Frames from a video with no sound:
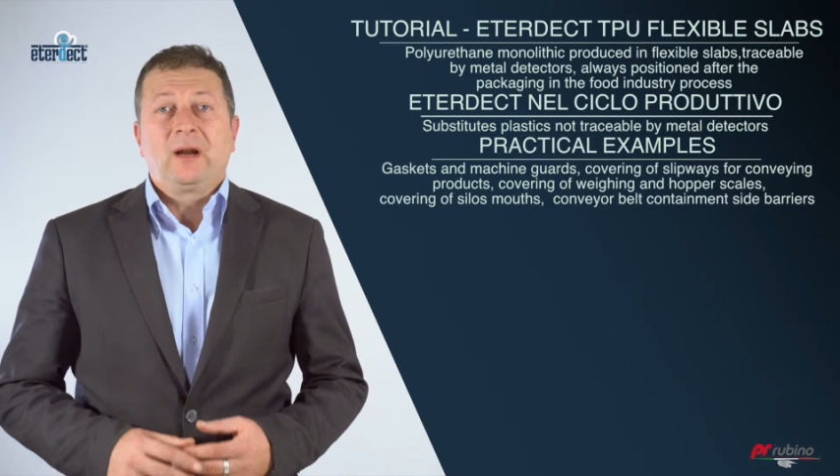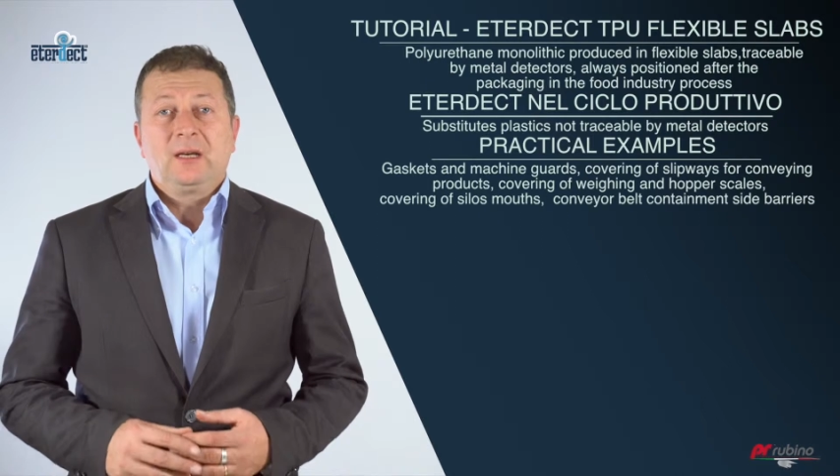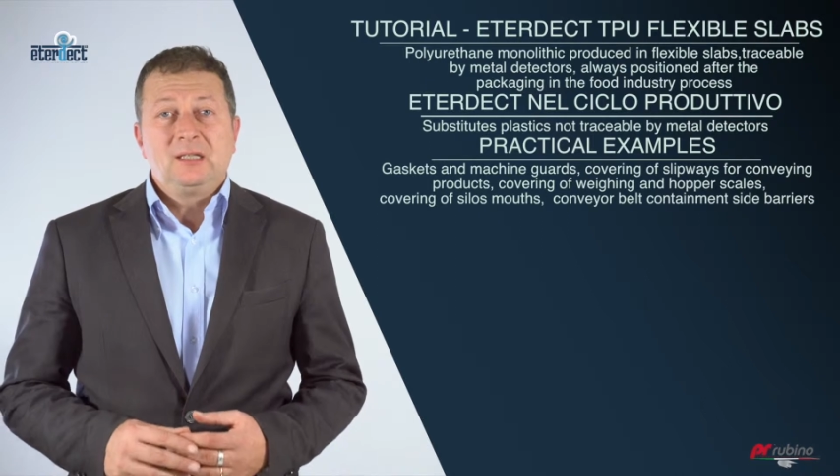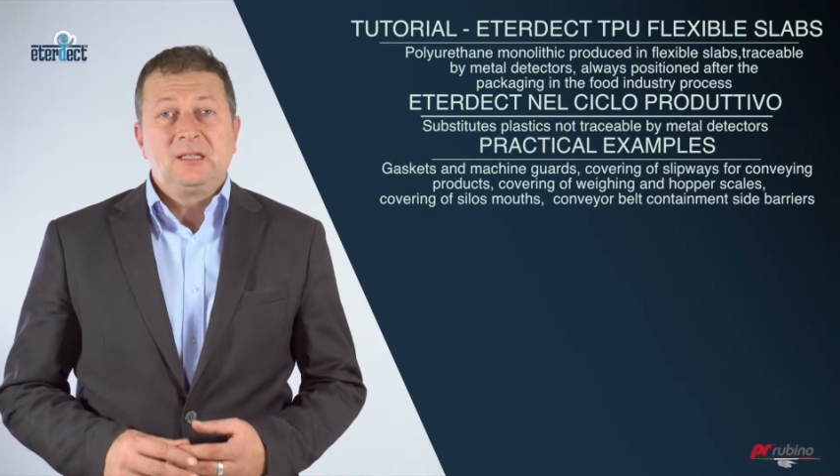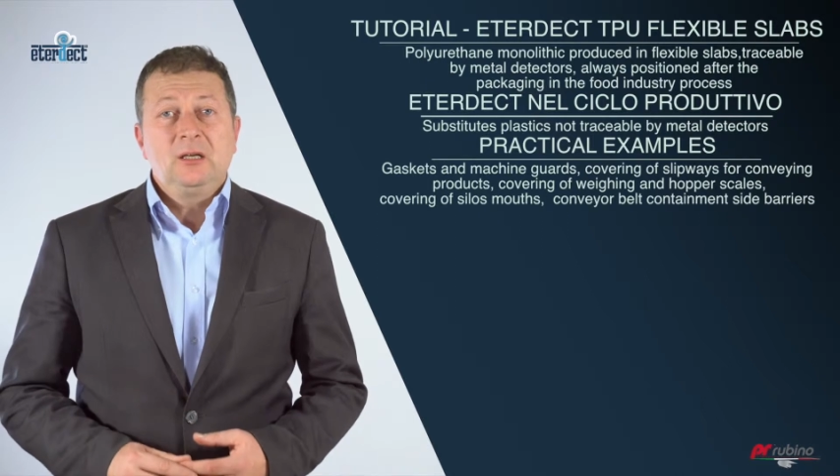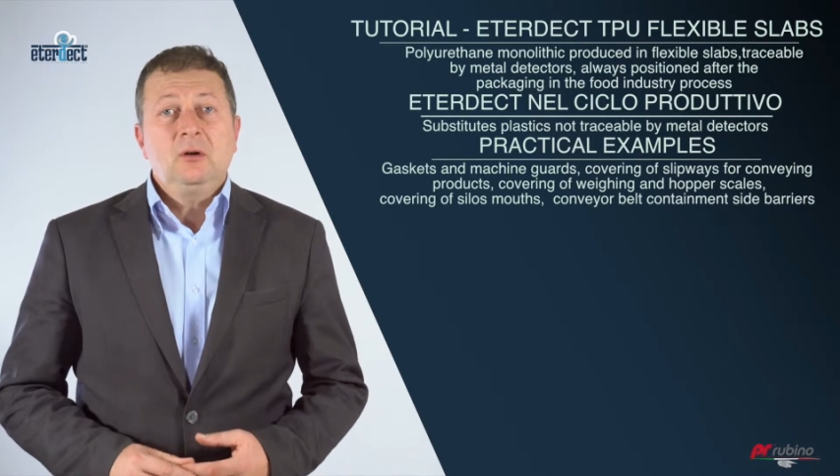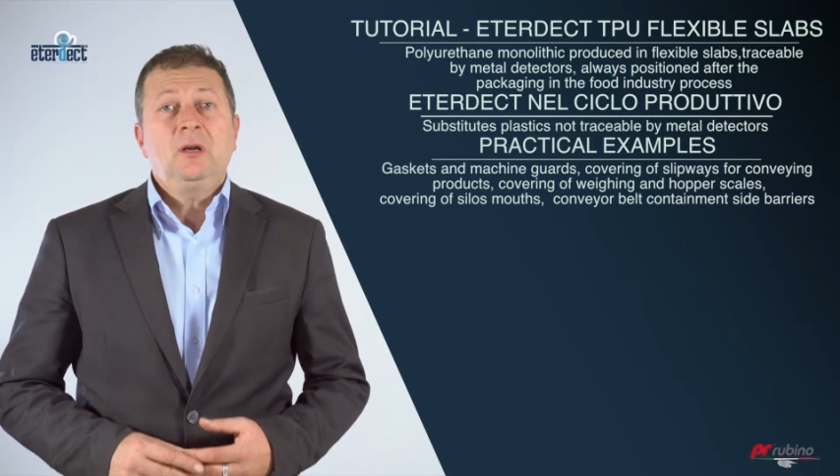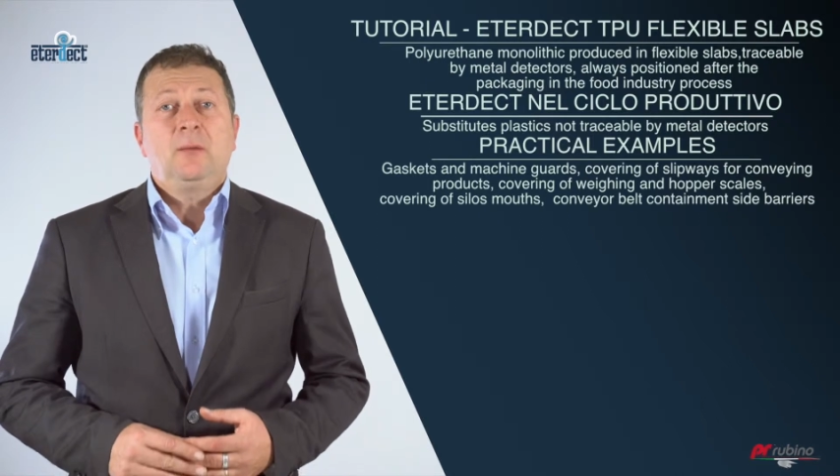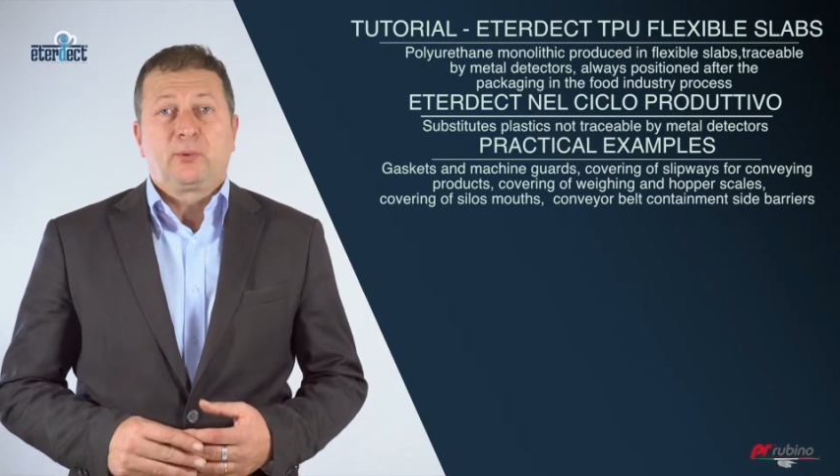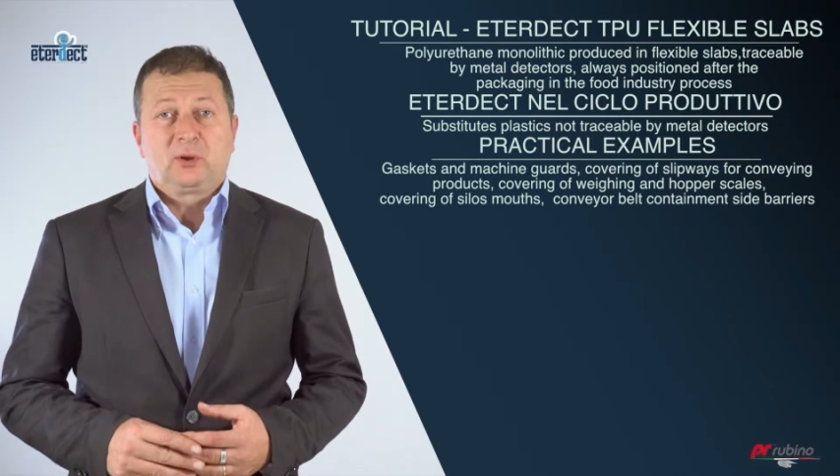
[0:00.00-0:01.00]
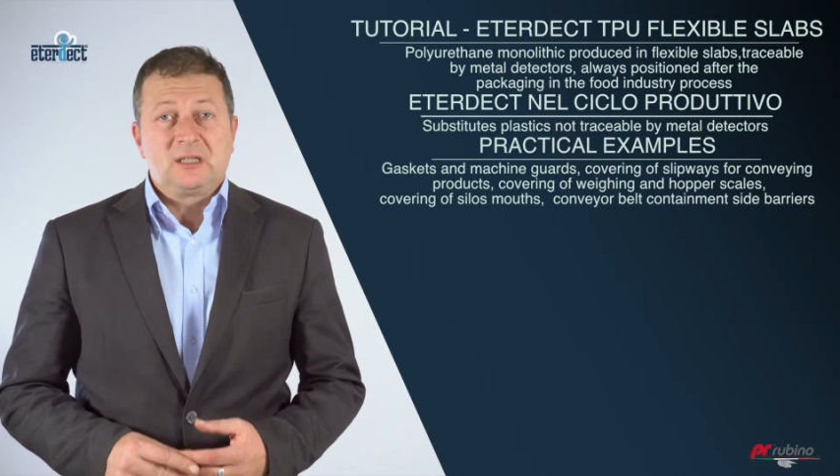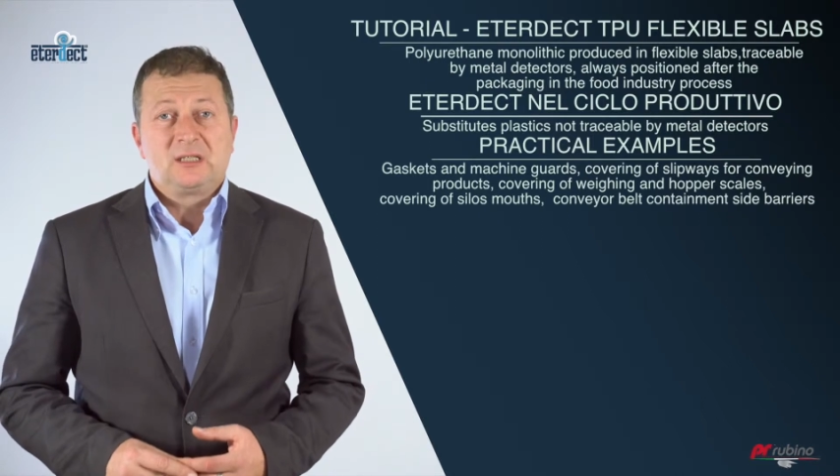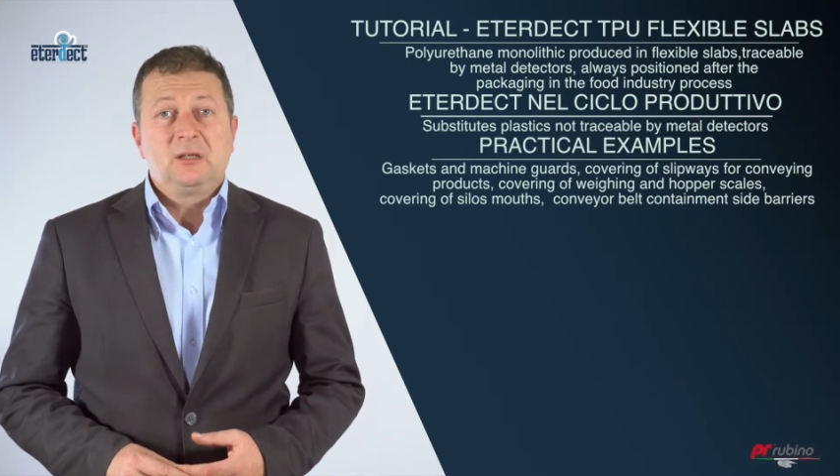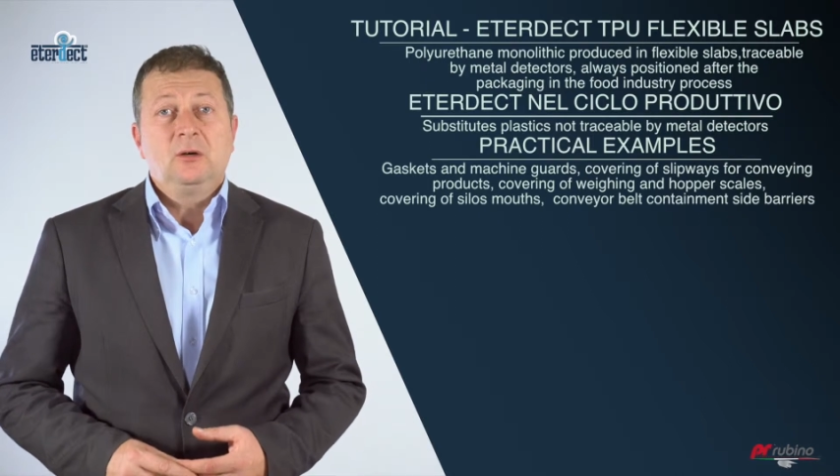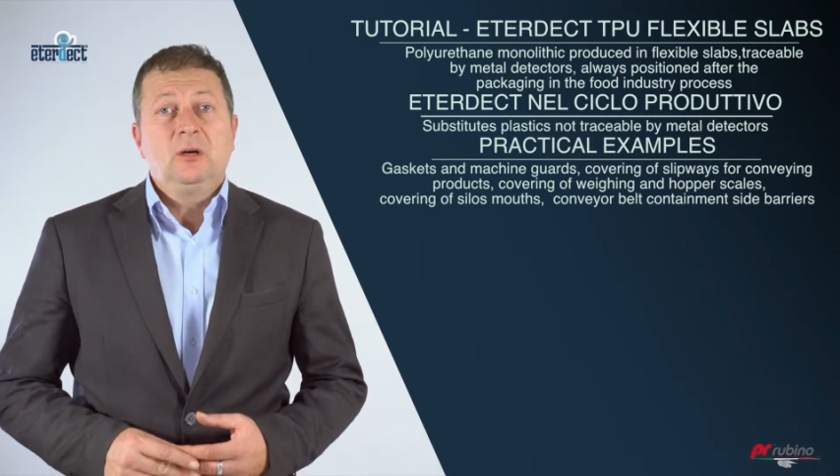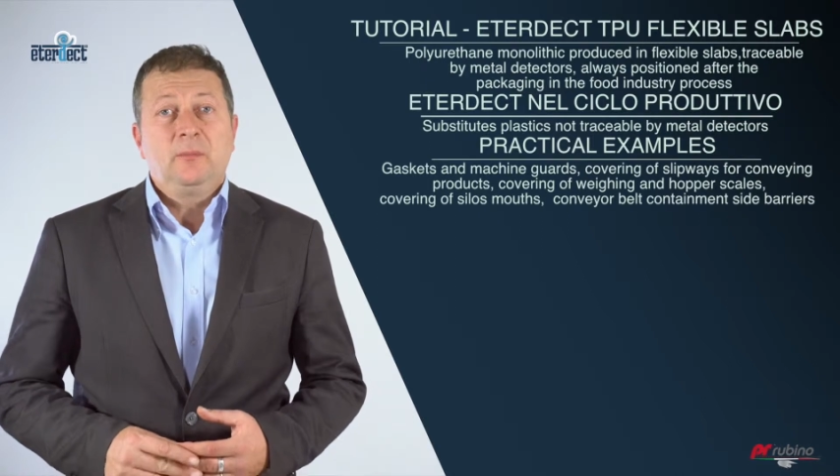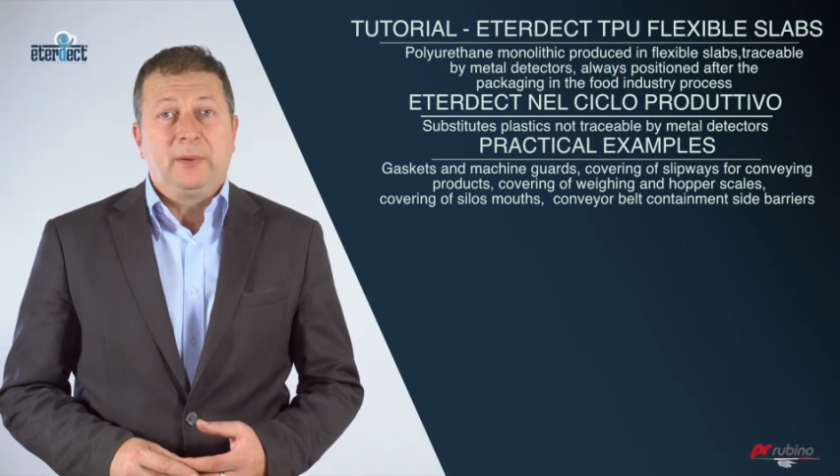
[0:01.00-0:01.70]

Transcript: gasket and machine